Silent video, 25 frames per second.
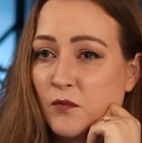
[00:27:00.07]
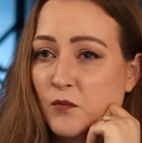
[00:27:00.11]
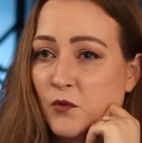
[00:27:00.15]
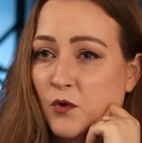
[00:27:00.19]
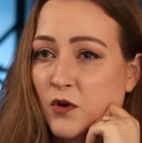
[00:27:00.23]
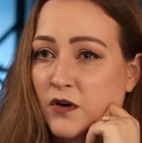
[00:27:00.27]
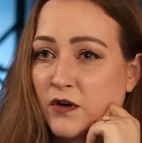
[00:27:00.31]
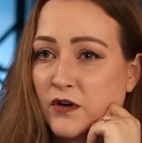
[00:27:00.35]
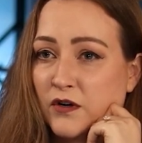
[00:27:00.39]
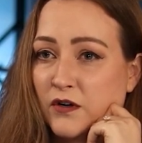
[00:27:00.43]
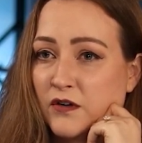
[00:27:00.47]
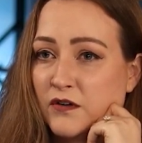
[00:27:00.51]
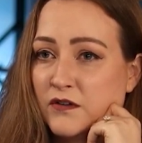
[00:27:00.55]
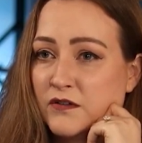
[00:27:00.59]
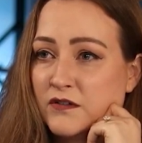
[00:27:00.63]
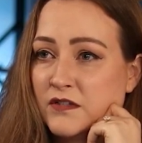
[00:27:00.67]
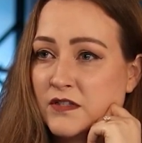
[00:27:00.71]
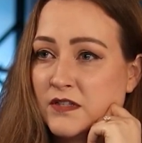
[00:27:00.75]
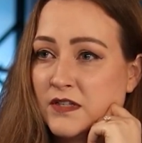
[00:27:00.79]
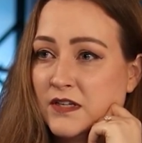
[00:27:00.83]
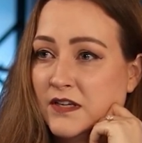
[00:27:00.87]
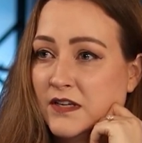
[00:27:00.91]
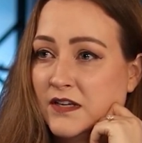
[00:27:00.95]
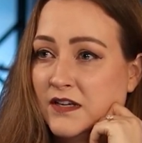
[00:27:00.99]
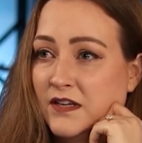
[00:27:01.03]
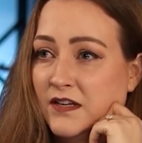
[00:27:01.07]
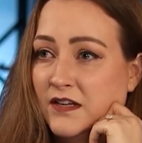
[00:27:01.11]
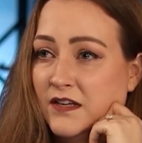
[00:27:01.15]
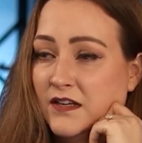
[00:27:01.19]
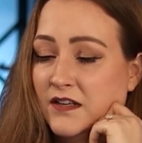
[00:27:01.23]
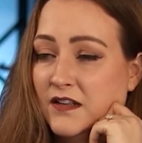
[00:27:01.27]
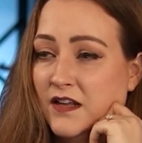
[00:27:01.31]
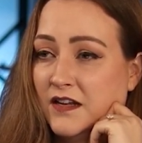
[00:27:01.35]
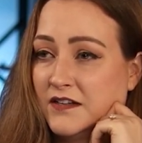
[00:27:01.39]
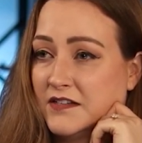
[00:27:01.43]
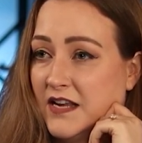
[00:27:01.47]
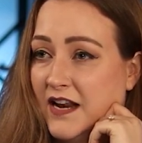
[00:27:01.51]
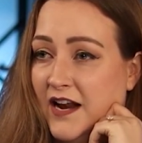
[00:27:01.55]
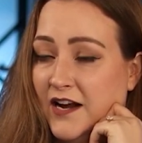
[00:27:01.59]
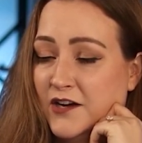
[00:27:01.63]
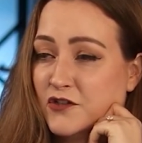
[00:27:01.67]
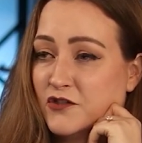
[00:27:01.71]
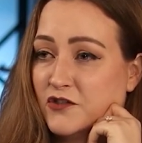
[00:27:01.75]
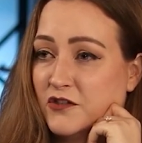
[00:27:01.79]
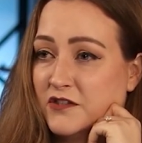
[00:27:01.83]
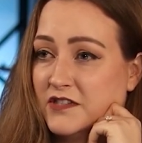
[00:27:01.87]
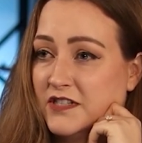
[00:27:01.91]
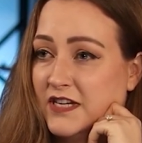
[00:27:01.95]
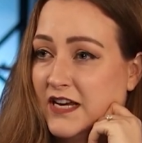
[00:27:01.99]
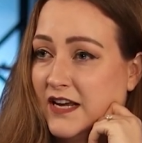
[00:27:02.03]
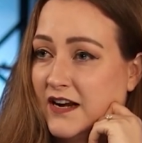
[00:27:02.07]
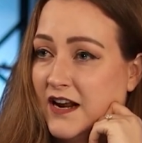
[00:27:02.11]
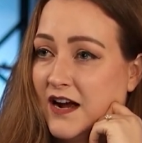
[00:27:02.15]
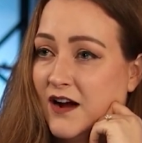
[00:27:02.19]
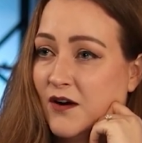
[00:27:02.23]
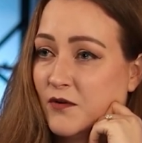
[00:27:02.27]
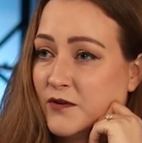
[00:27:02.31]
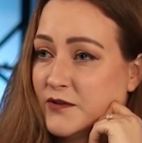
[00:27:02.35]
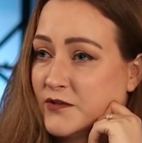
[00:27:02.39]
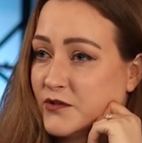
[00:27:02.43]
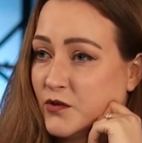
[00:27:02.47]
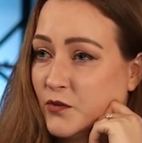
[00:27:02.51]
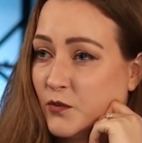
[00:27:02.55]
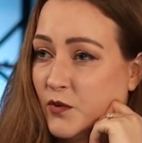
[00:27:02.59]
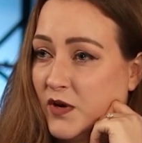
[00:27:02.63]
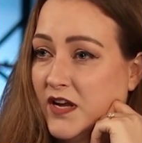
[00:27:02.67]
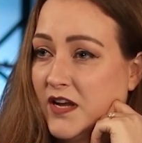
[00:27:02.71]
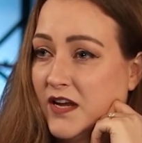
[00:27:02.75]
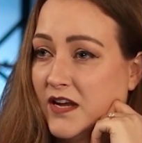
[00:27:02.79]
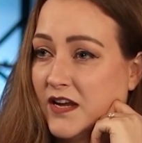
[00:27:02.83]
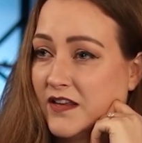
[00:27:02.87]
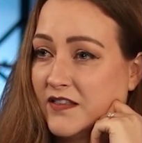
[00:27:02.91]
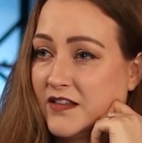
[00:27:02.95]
workers, an extra 10 hours a week,